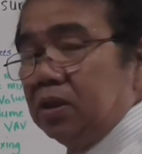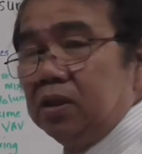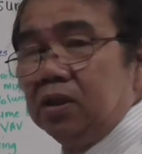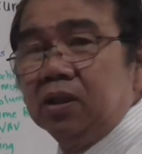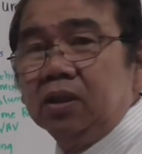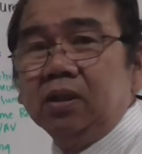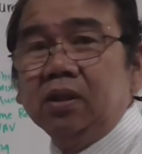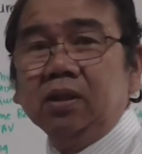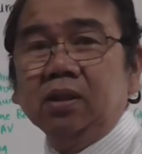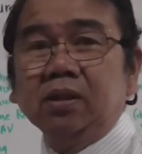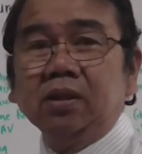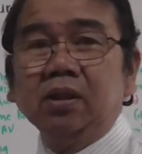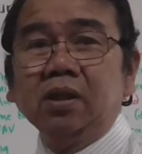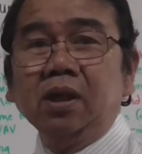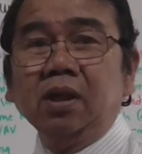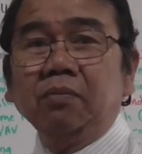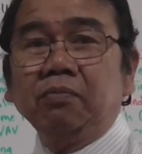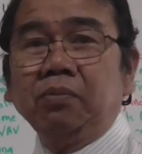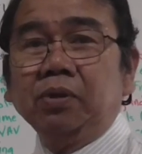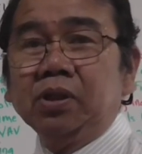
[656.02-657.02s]
the
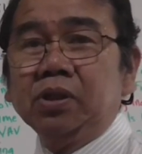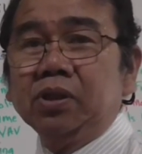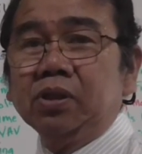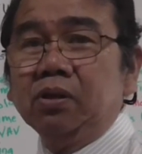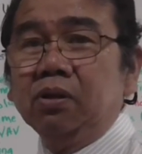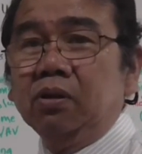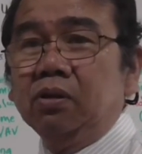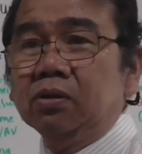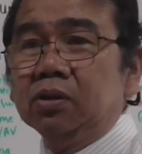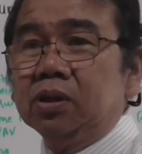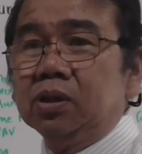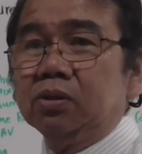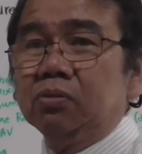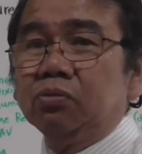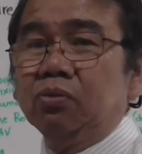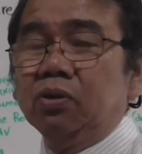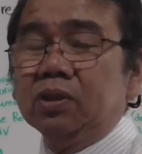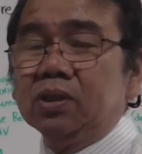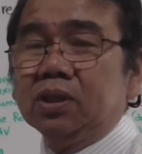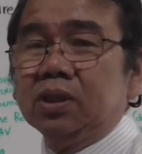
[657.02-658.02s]
friction losses
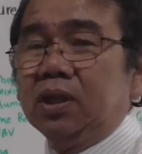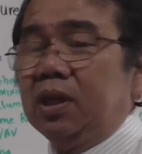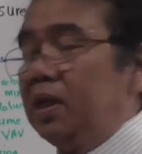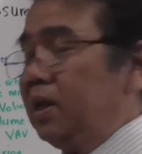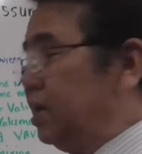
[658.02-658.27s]
once the